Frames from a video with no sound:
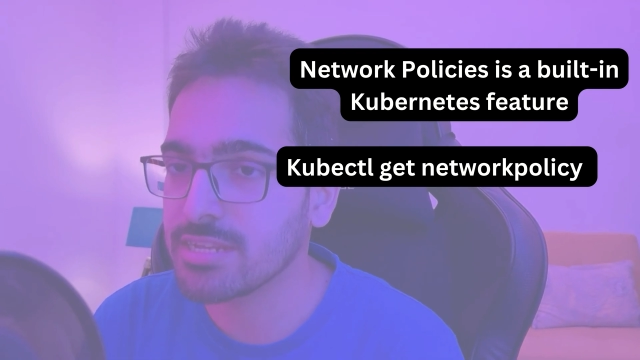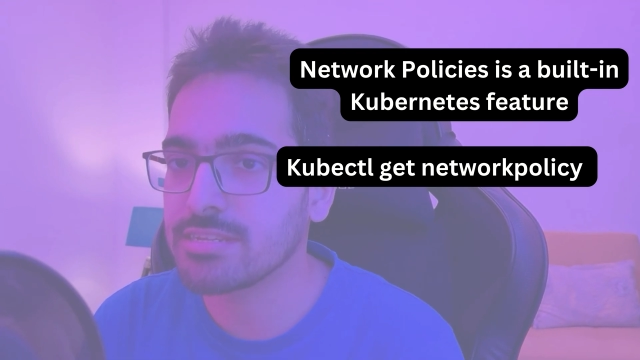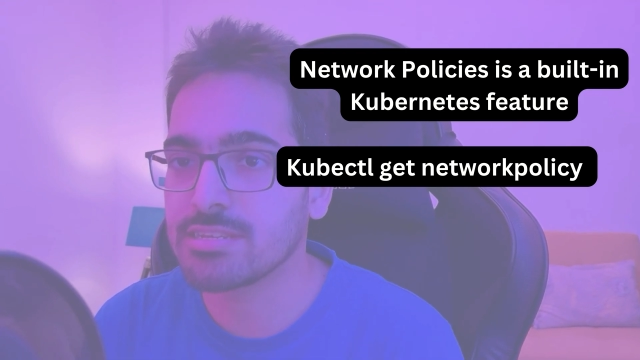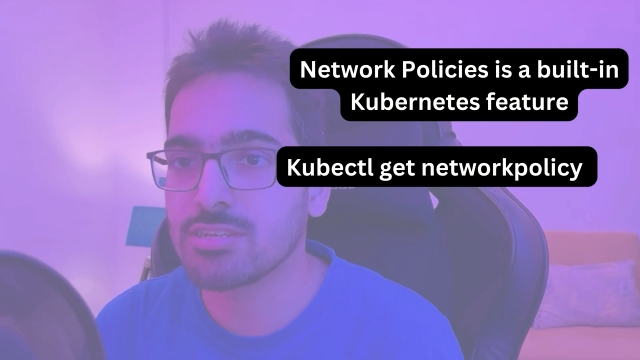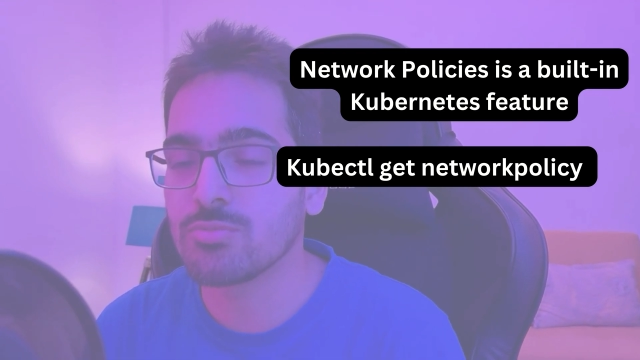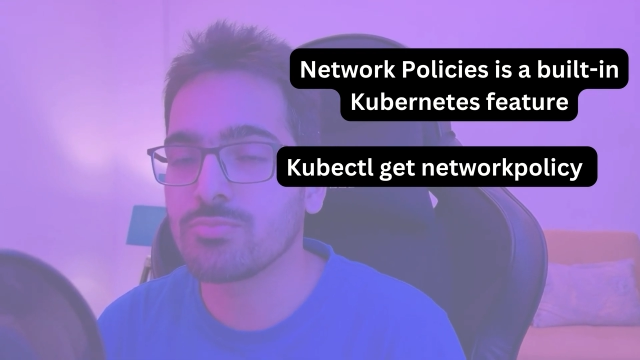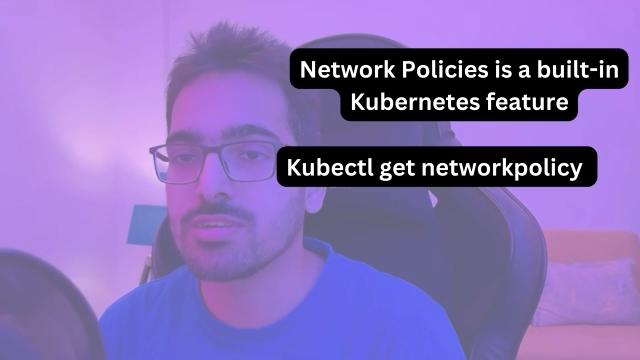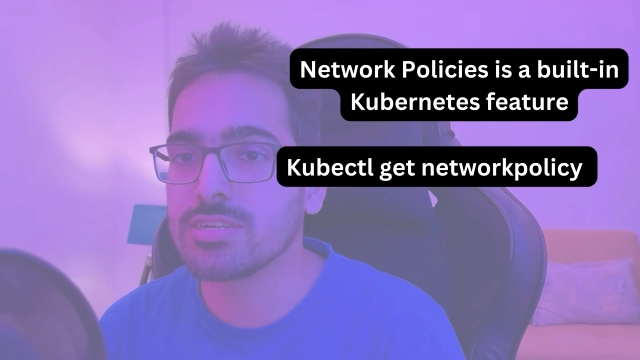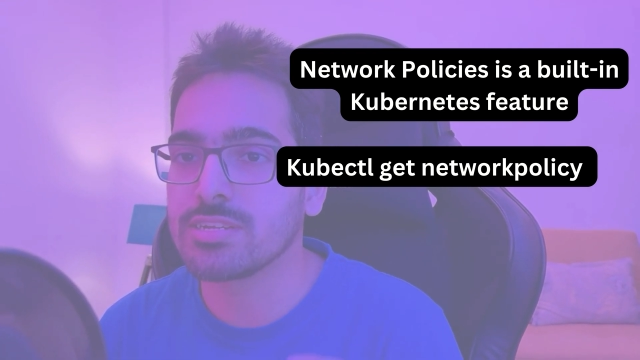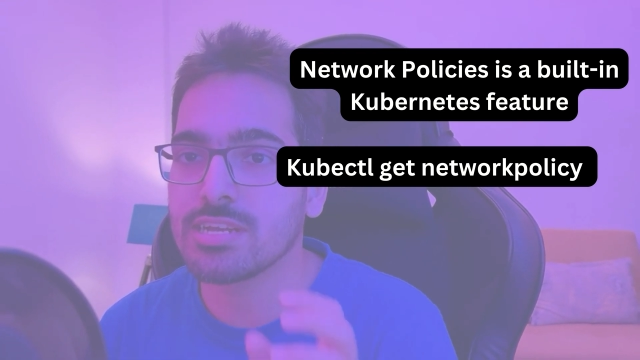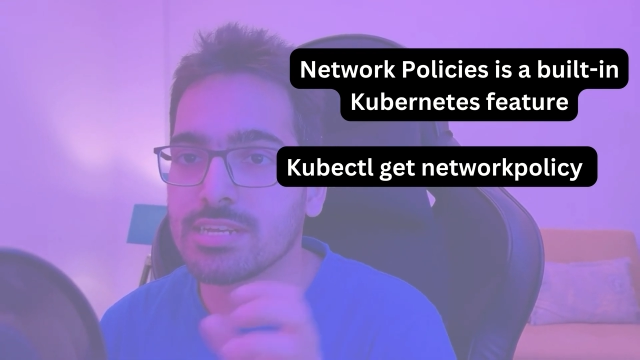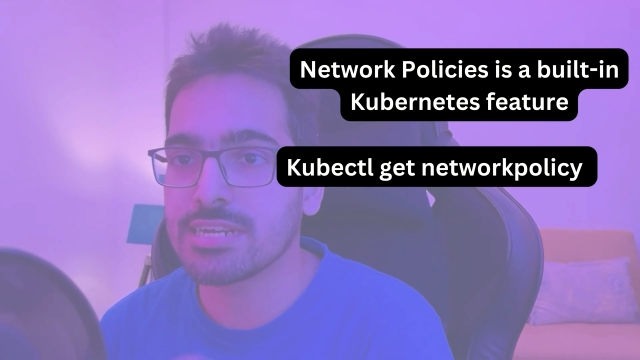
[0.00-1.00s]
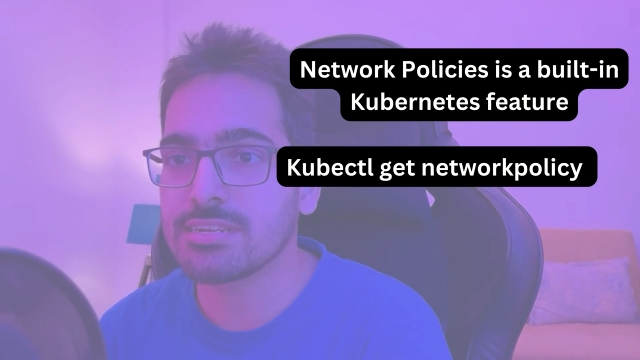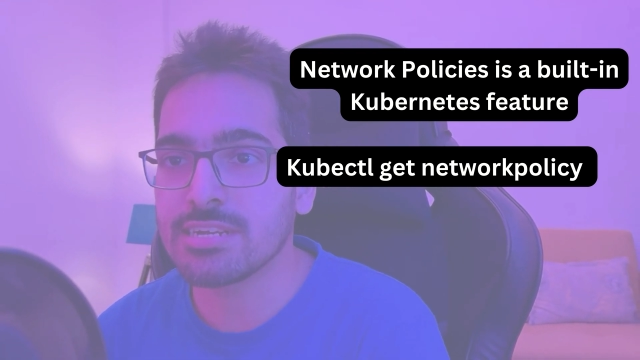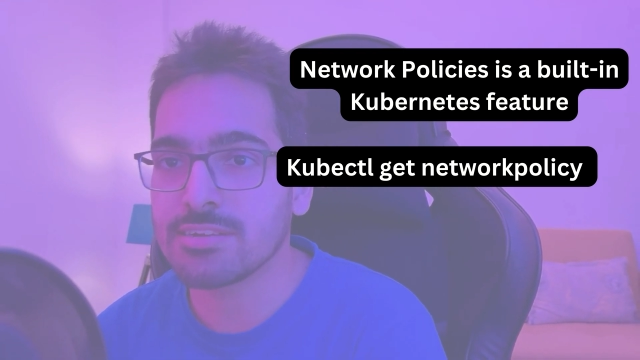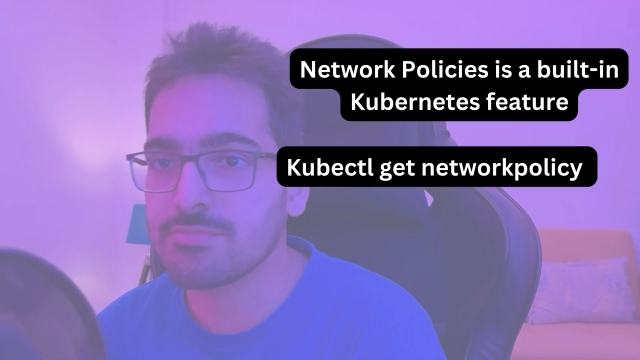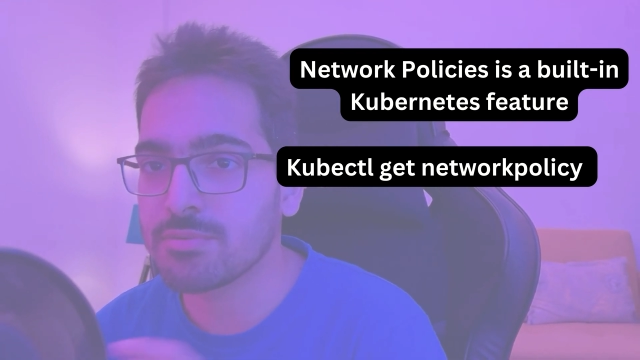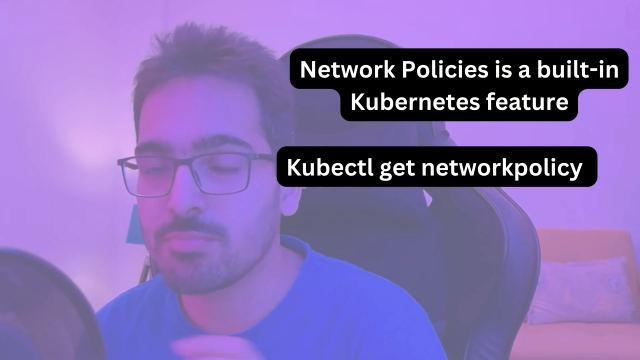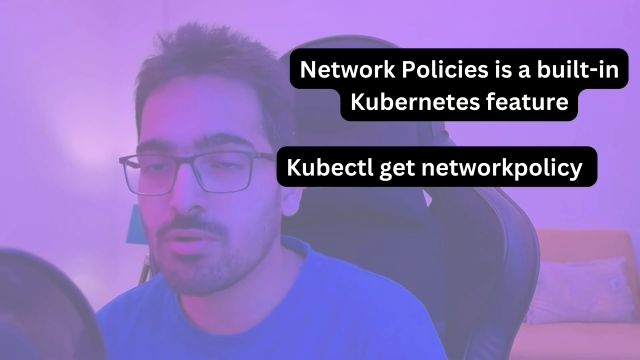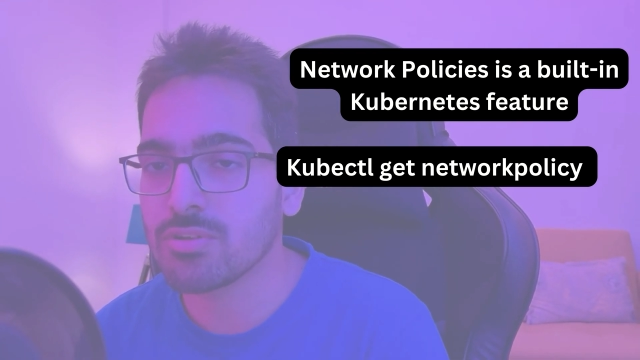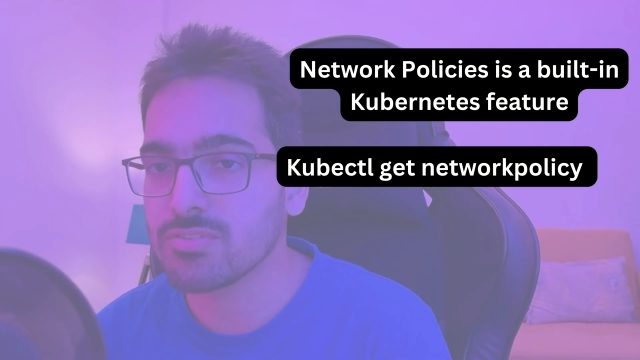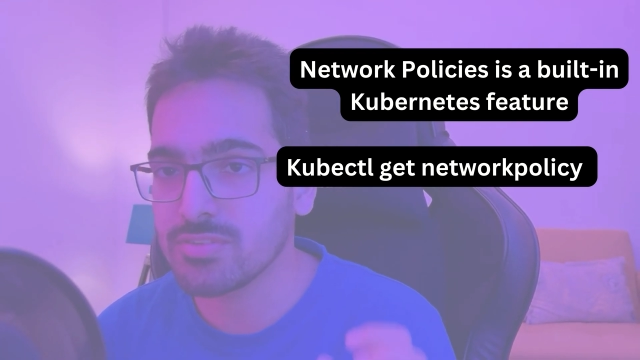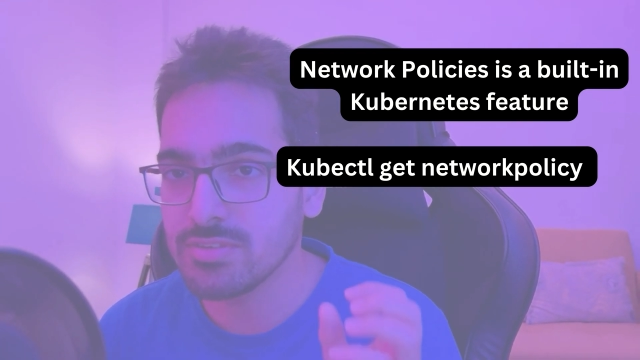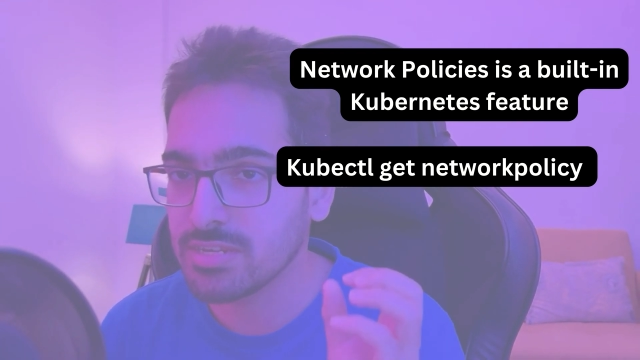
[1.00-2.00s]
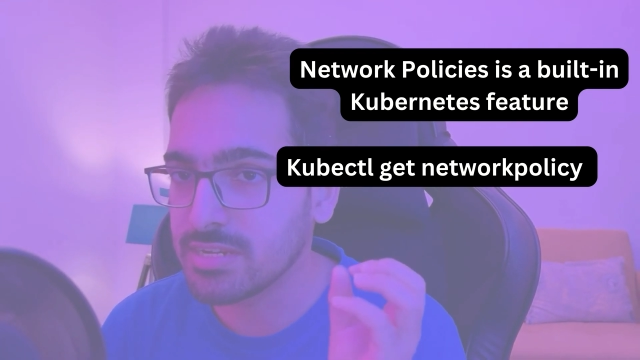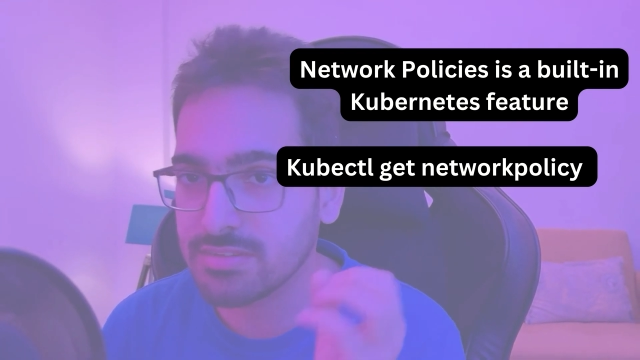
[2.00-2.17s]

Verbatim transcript: like kubectl get network policy,